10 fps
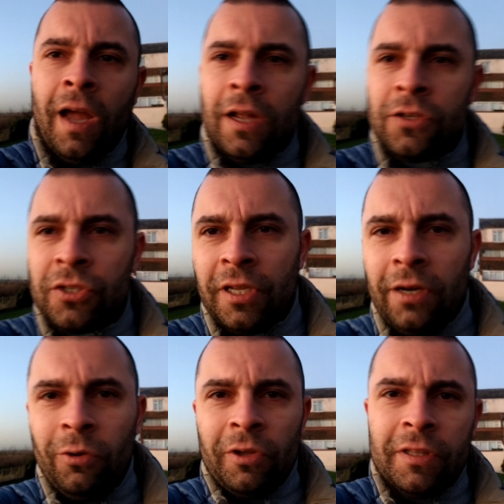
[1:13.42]
I just
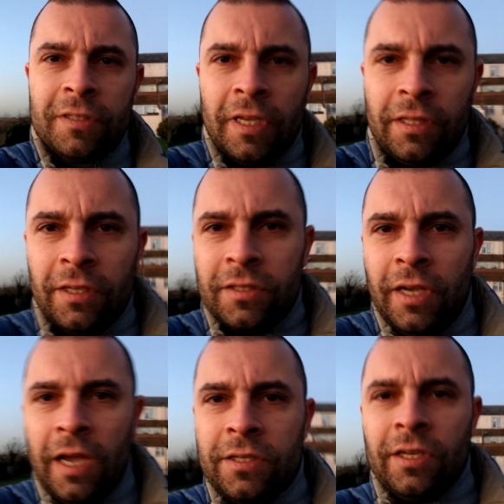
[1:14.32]
had a look at the
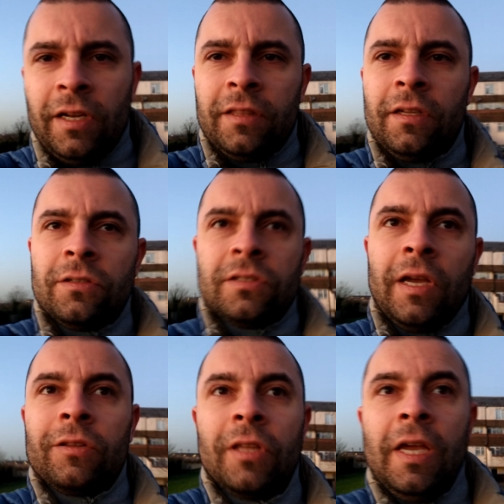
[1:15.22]
settings, guys, and it
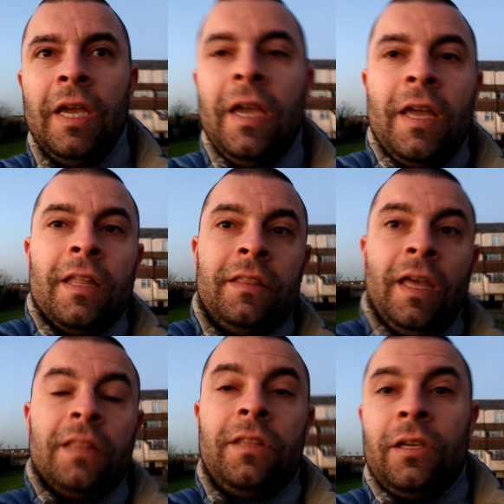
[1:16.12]
turns out
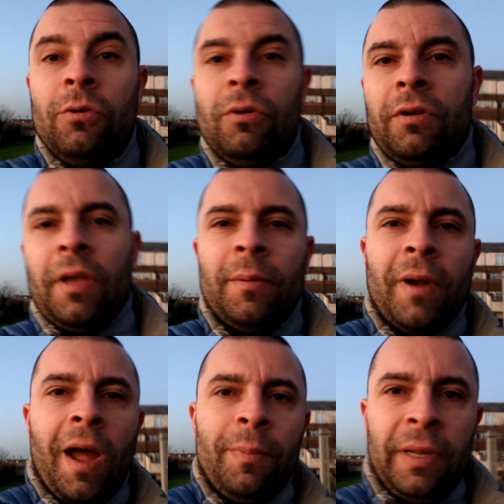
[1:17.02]
that the Google
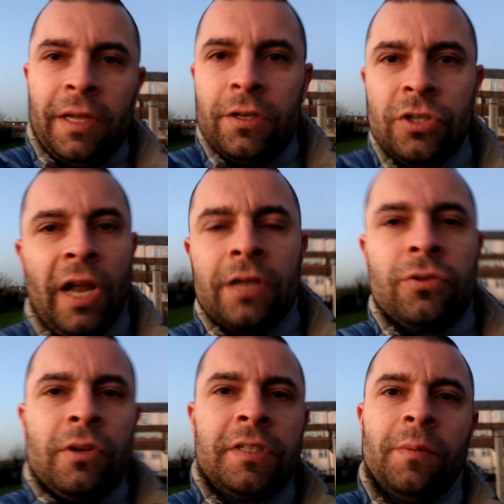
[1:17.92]
Camera application
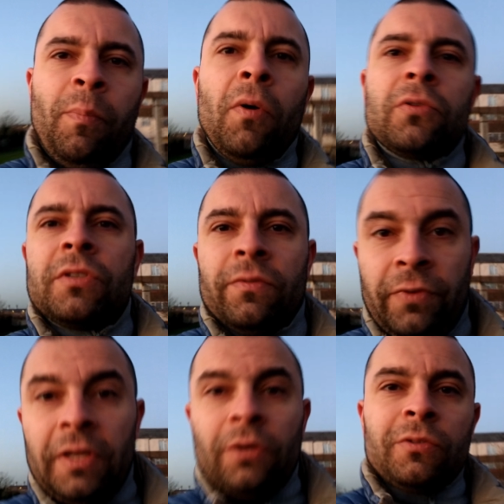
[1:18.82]
actually supports
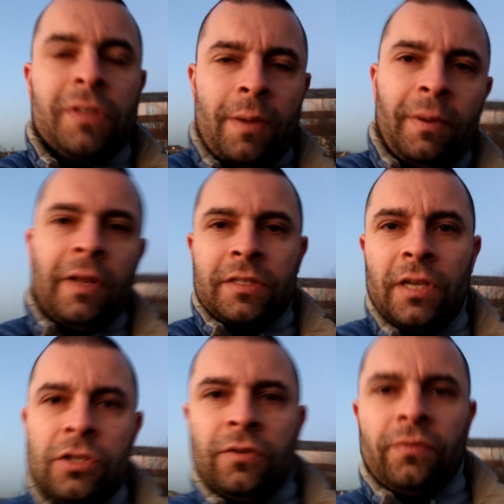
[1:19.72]
video
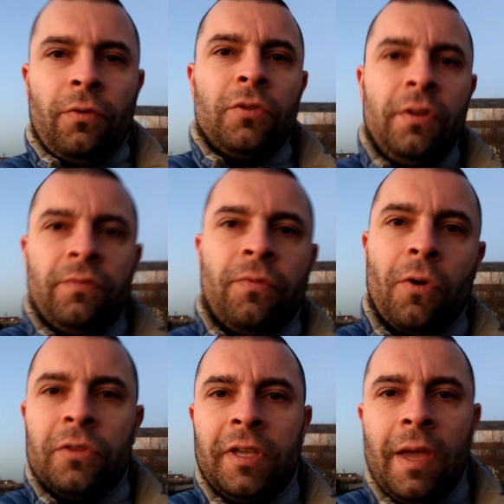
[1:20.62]
stabilization for the
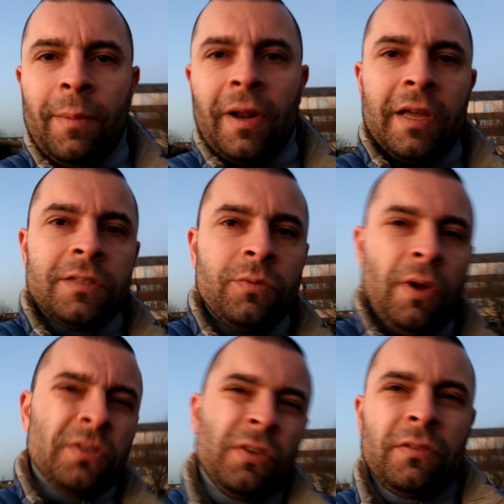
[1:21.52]
front camera as
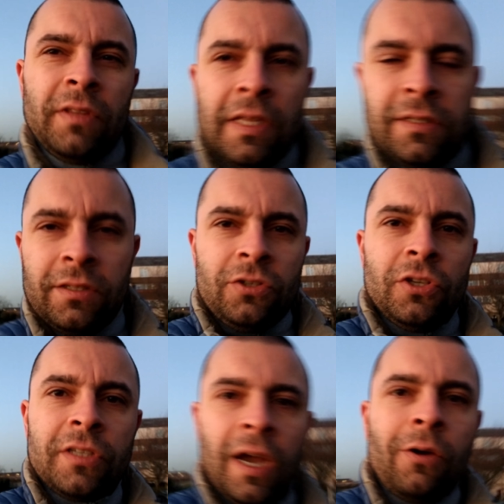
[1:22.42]
well. So that's
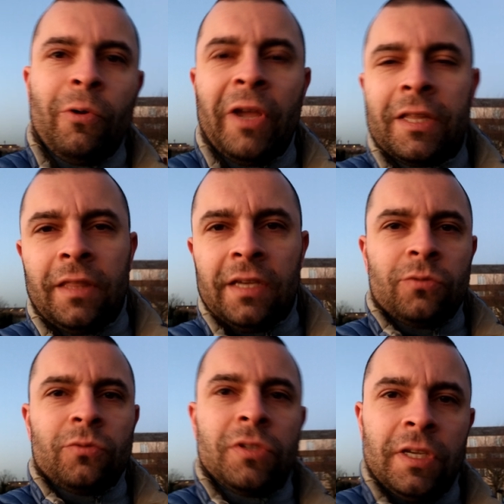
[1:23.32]
just a quick
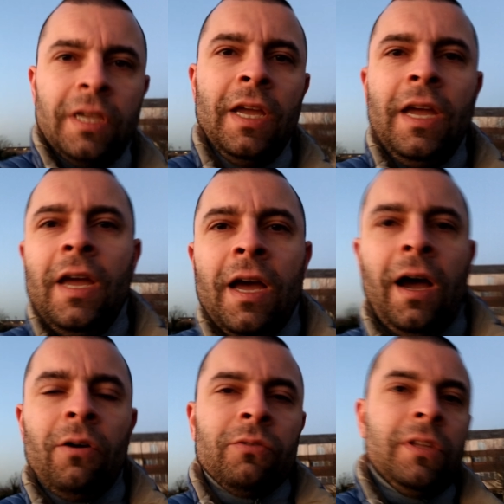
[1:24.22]
test to see
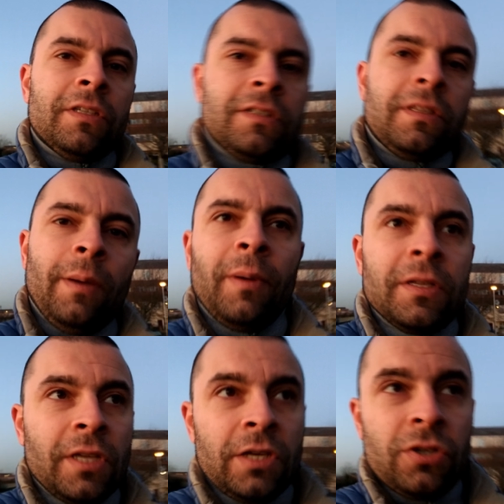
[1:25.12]
how this
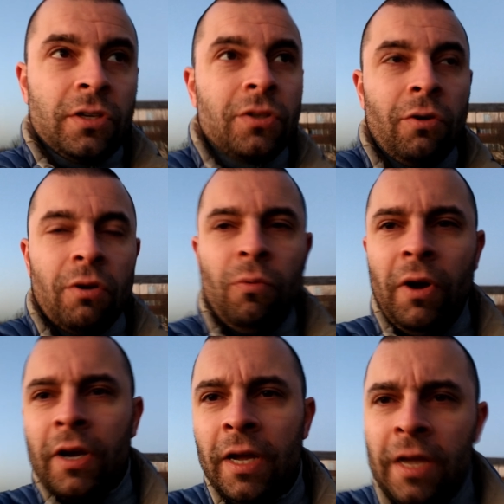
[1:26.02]
stabilization is gonna
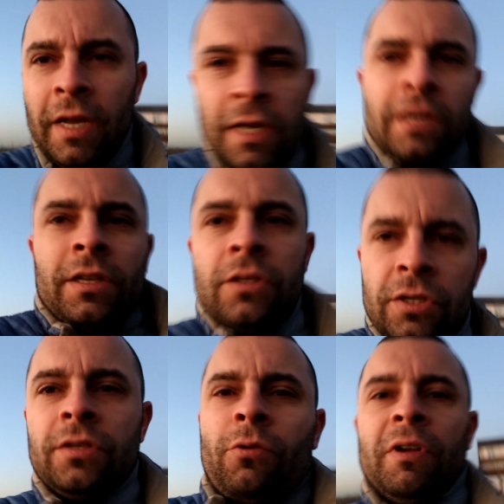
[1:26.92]
work.
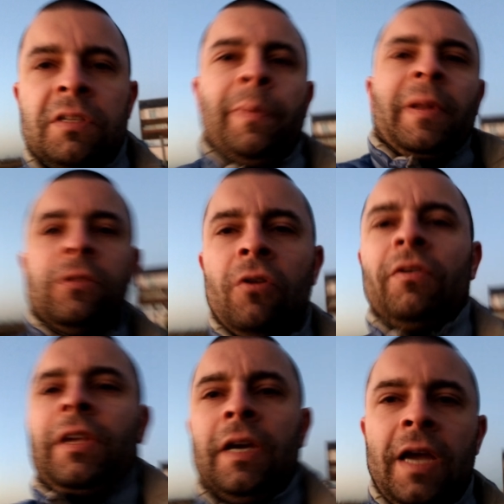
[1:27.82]
Just a quick sprint
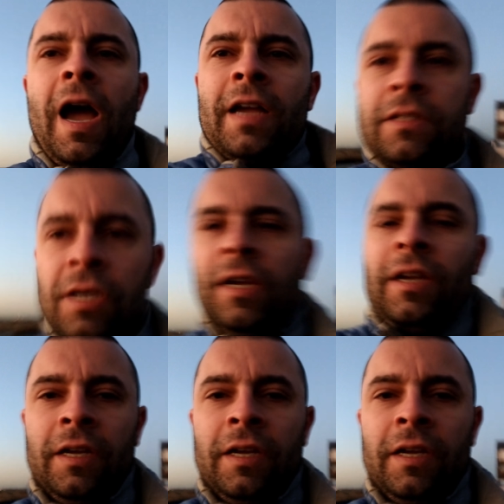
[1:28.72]
over here, guys.